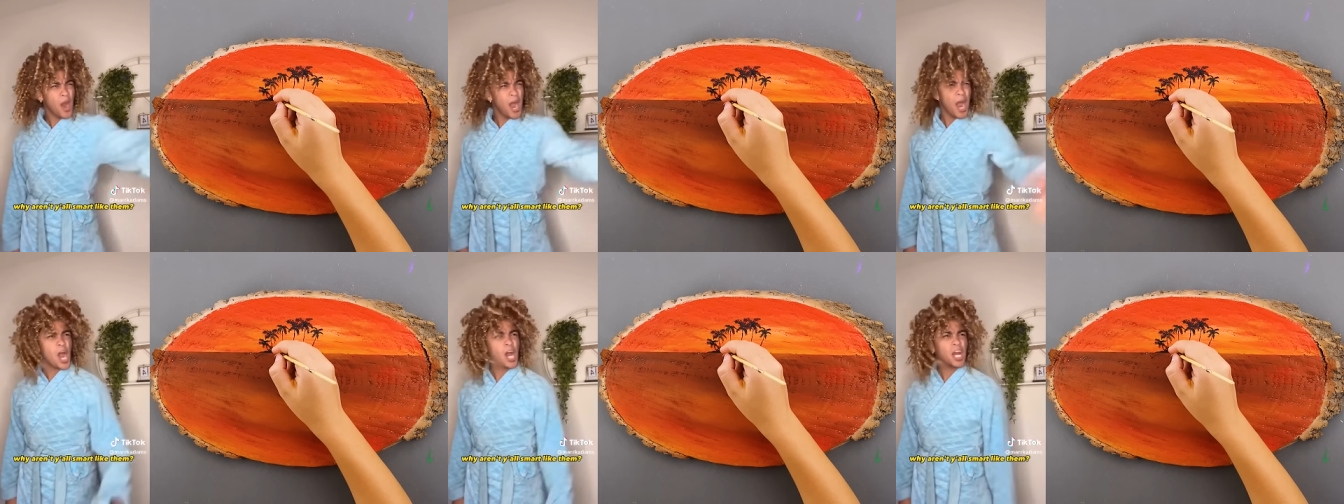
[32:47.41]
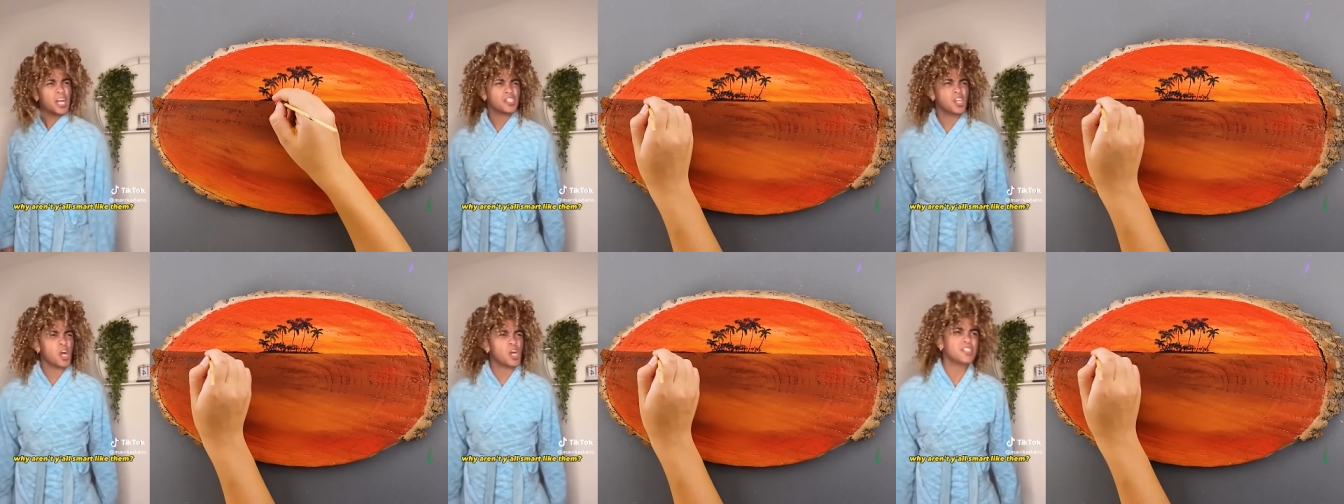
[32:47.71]
Why
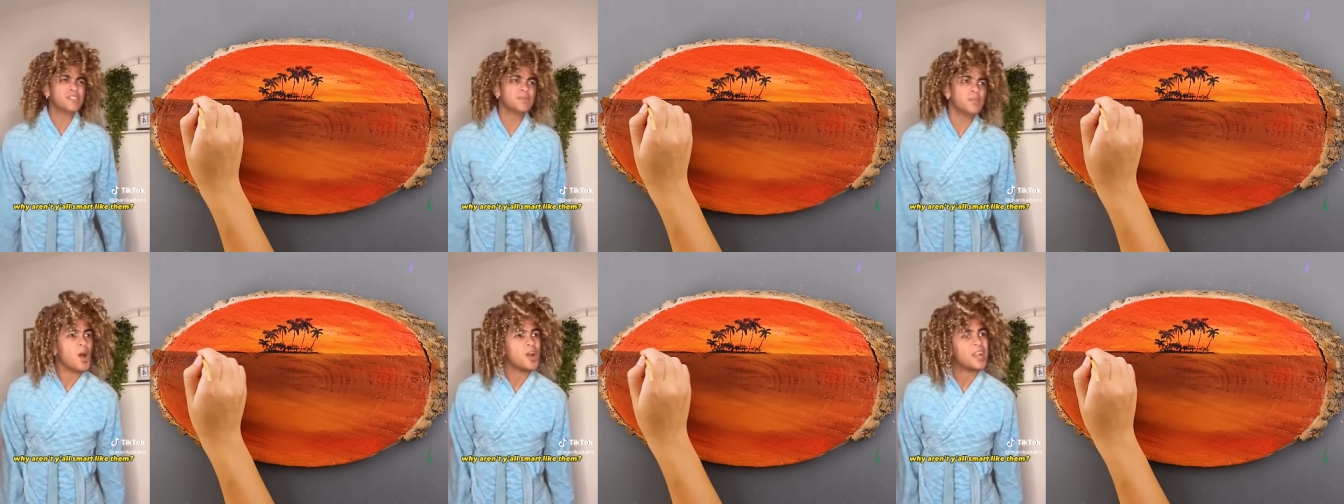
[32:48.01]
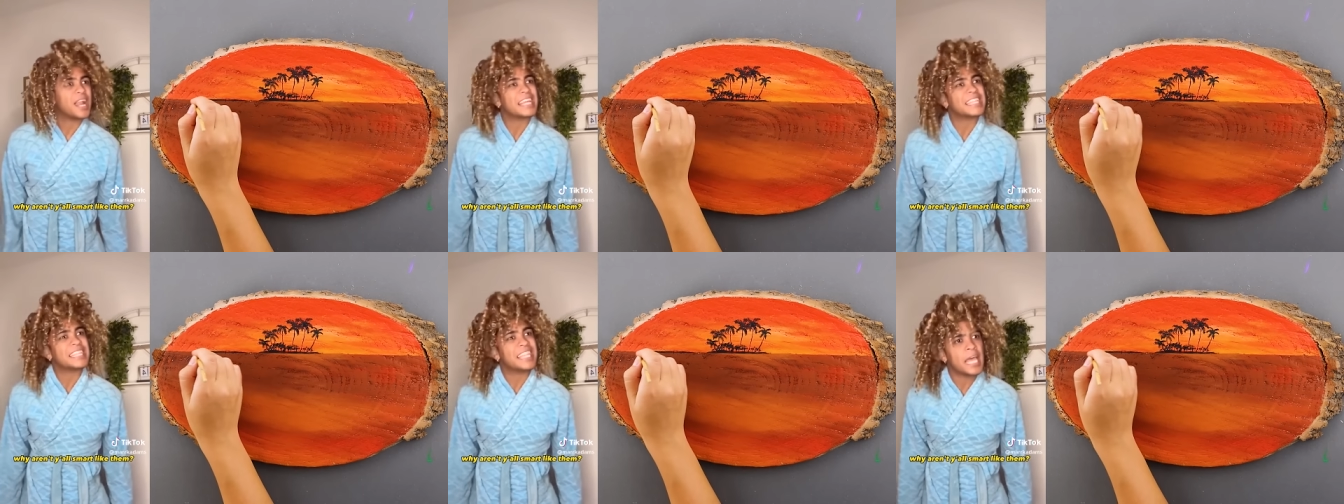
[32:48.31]
aren't y'all
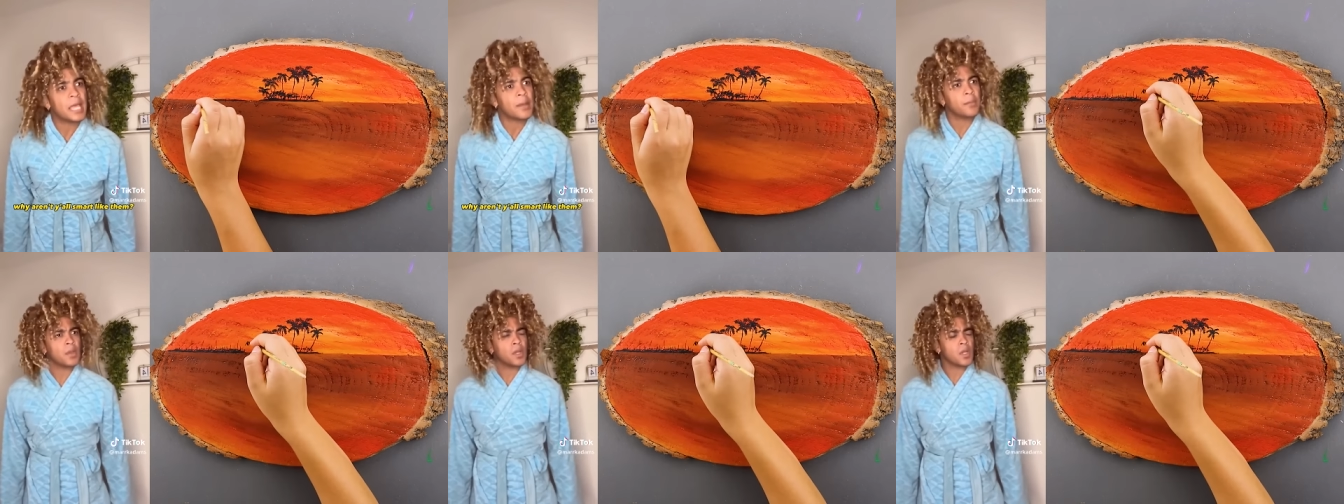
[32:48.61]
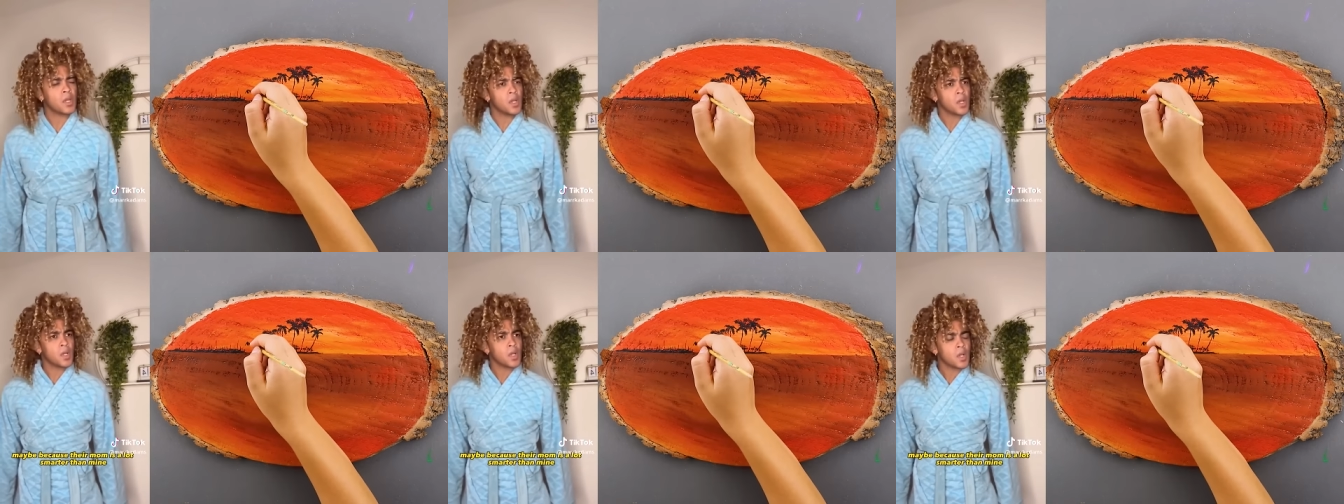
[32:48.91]
smart like them?
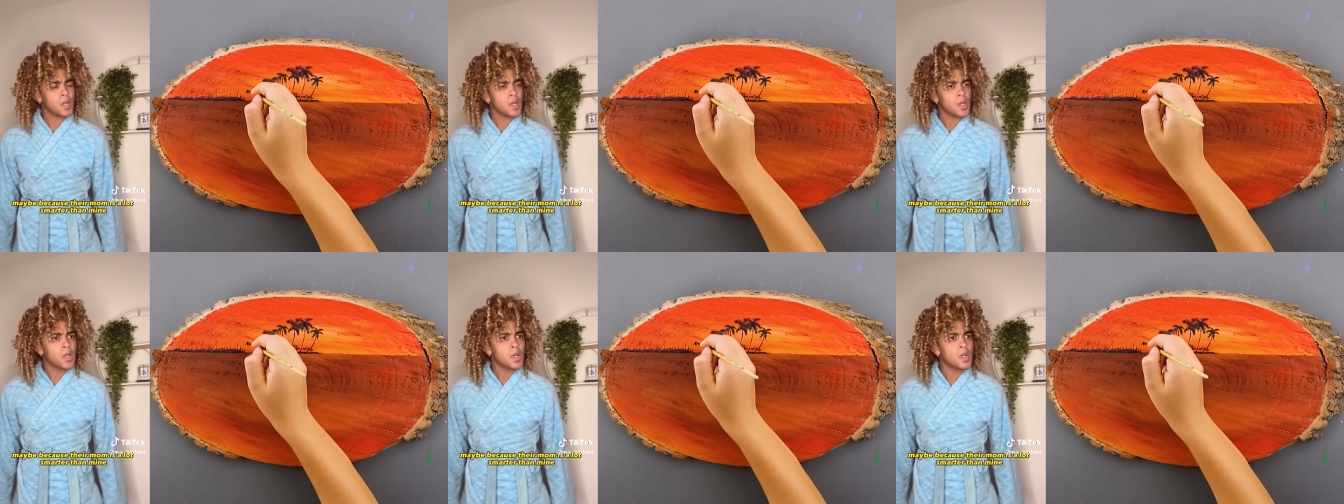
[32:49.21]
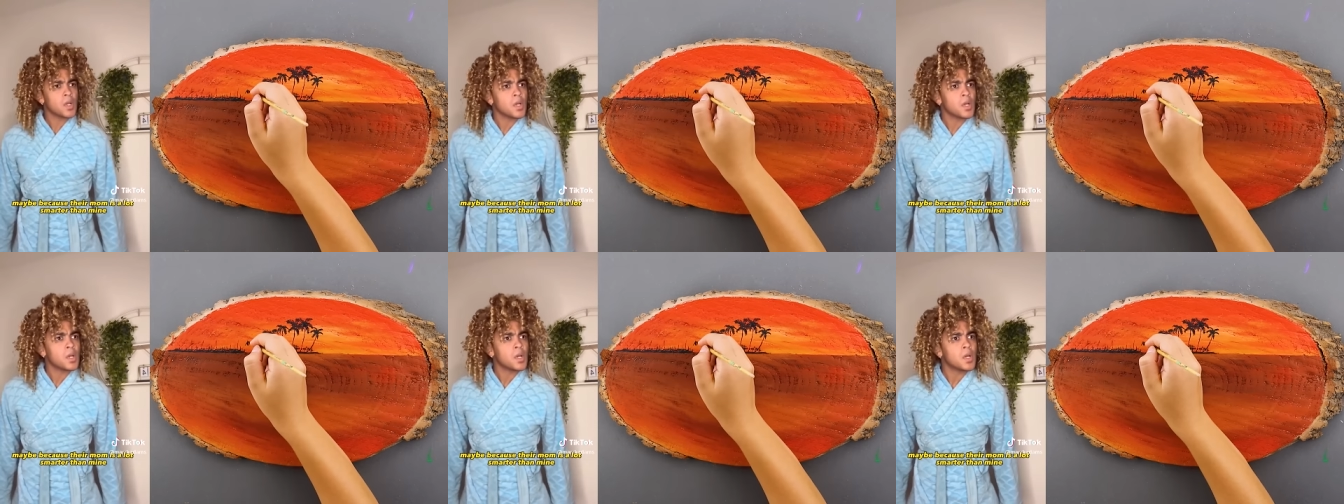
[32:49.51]
Maybe
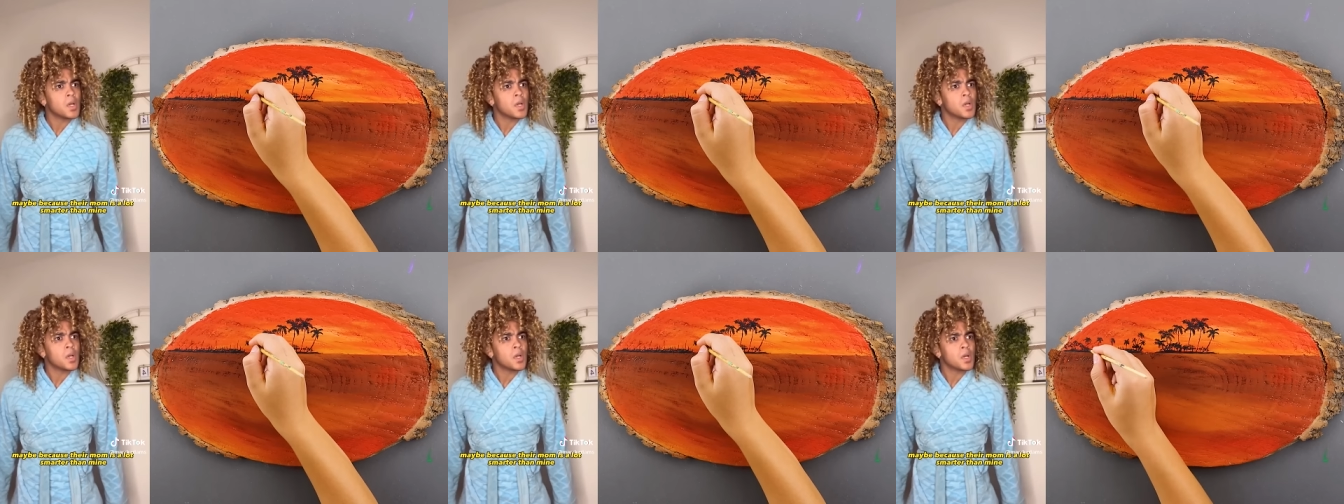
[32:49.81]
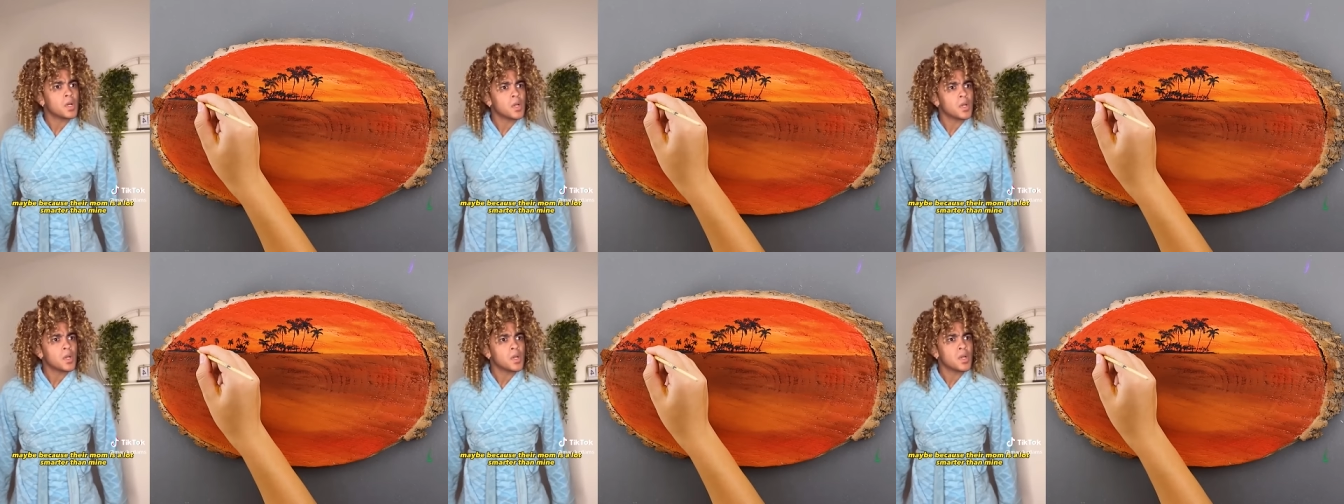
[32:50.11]
because their
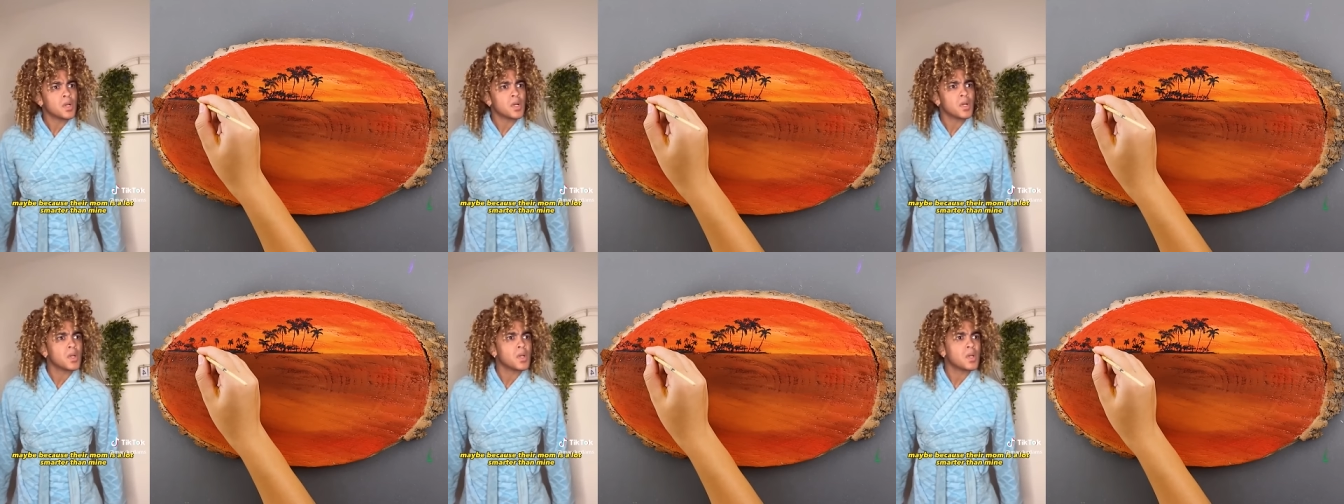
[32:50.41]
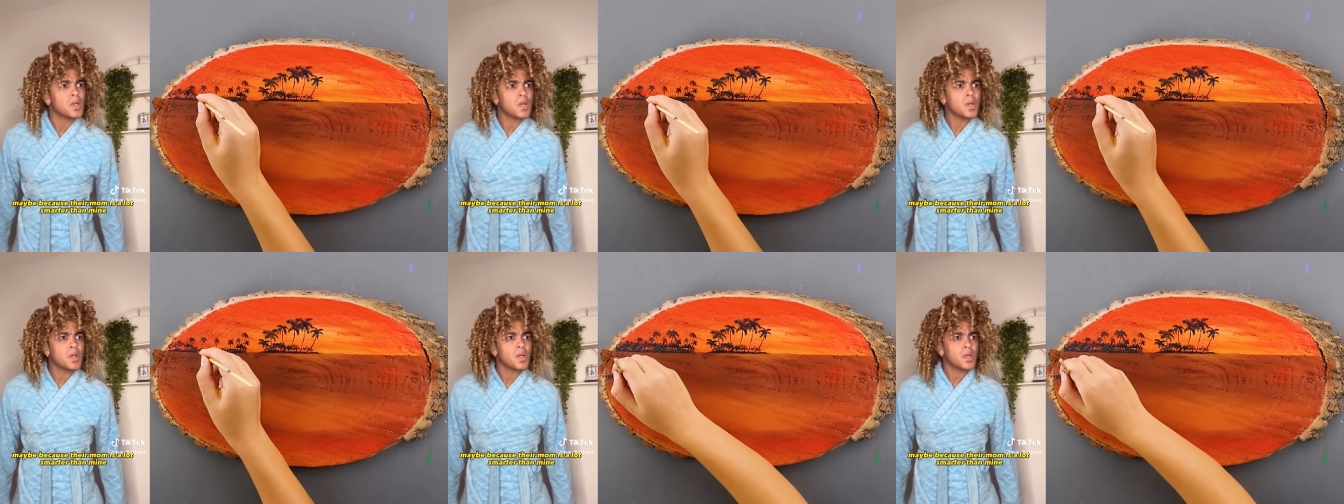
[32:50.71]
mom is a lot
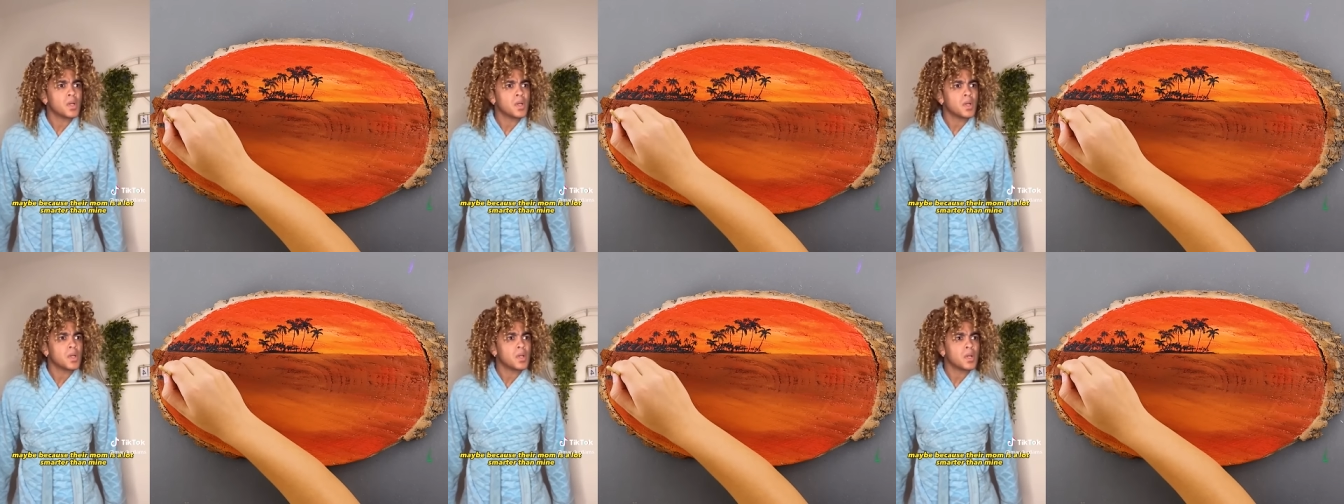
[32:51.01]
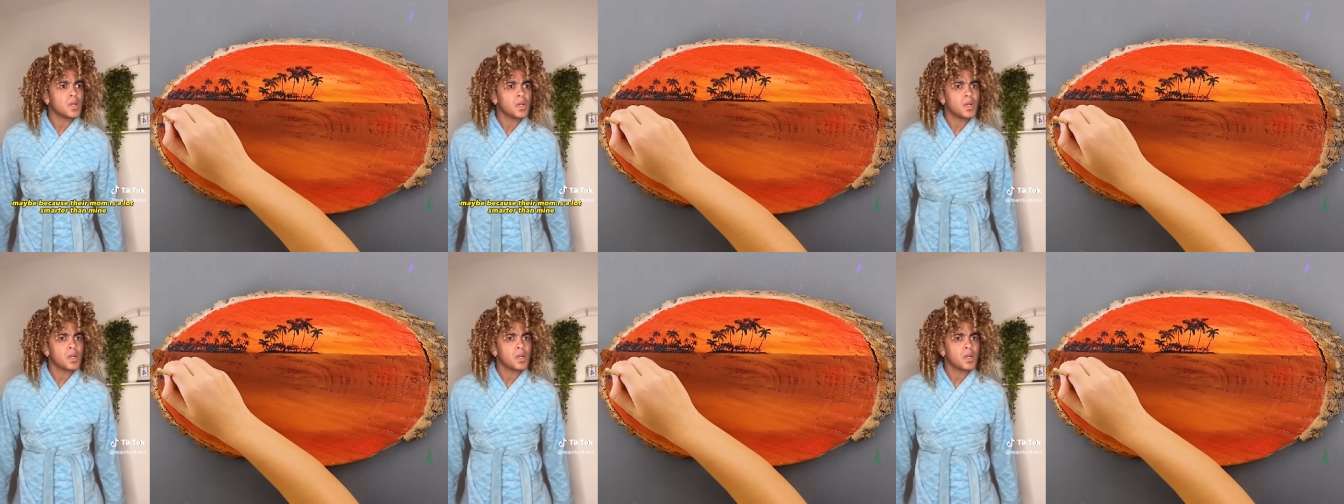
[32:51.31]
smarter than